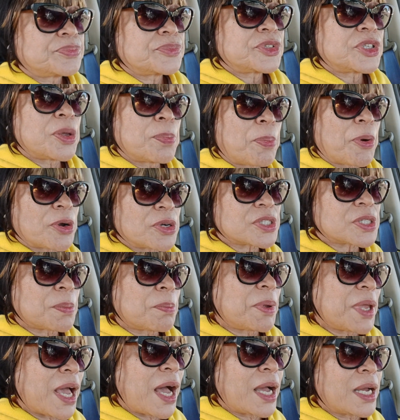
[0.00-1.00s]
the person
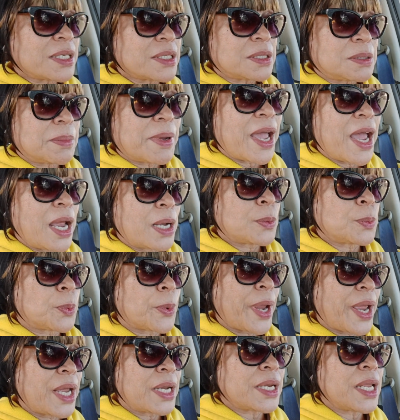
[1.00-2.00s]
behind them had
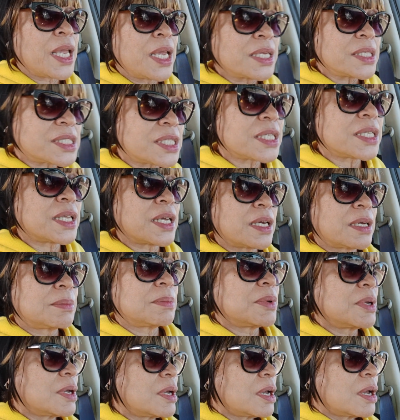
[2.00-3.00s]
ran into them.
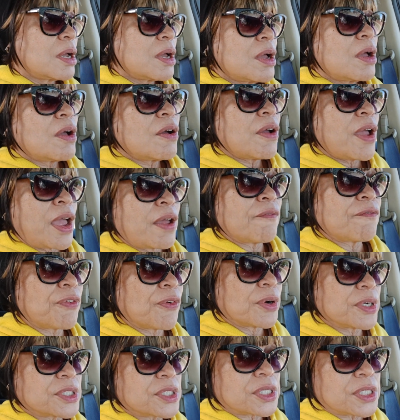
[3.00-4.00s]
And
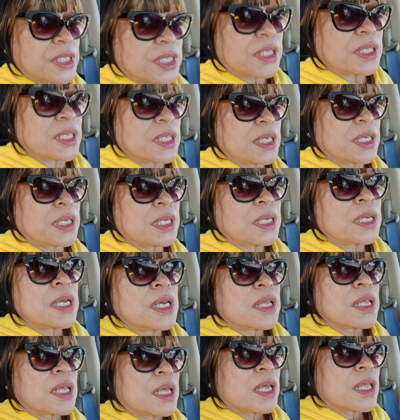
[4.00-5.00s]
fortunately,
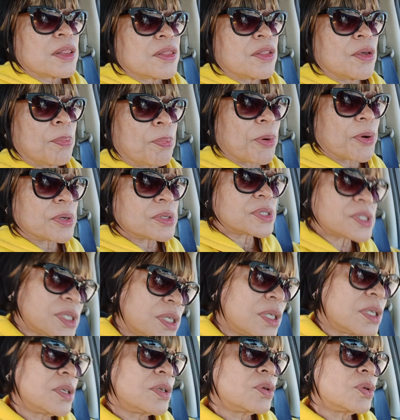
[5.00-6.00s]
the
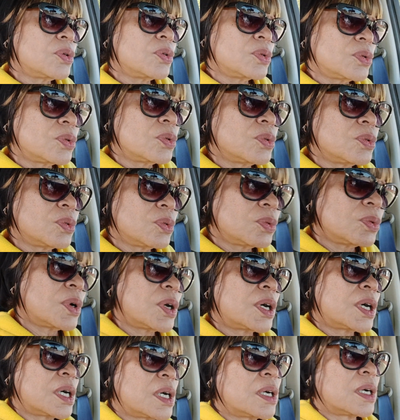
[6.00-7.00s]
person who
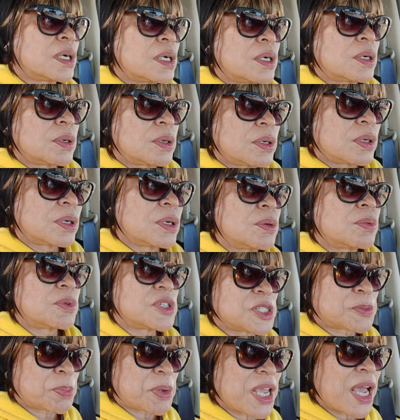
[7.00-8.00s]

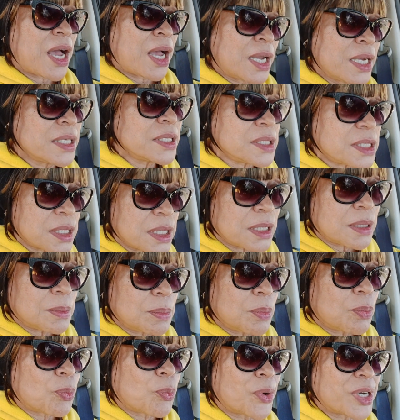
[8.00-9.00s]
was behind
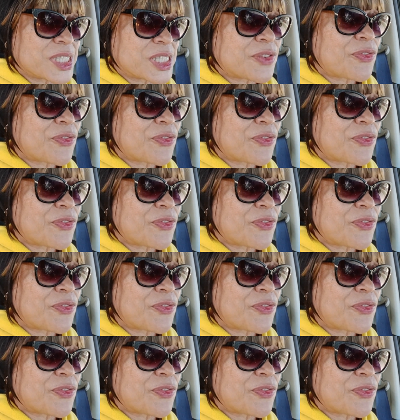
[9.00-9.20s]
them was